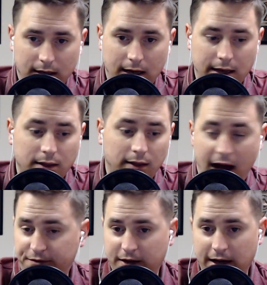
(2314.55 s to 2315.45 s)
in the
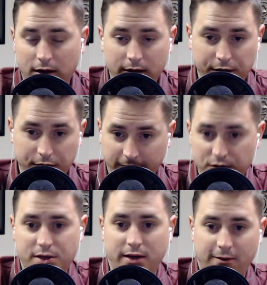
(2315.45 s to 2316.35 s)
left at our
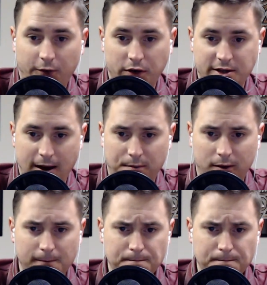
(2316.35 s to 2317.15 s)
universities, for example.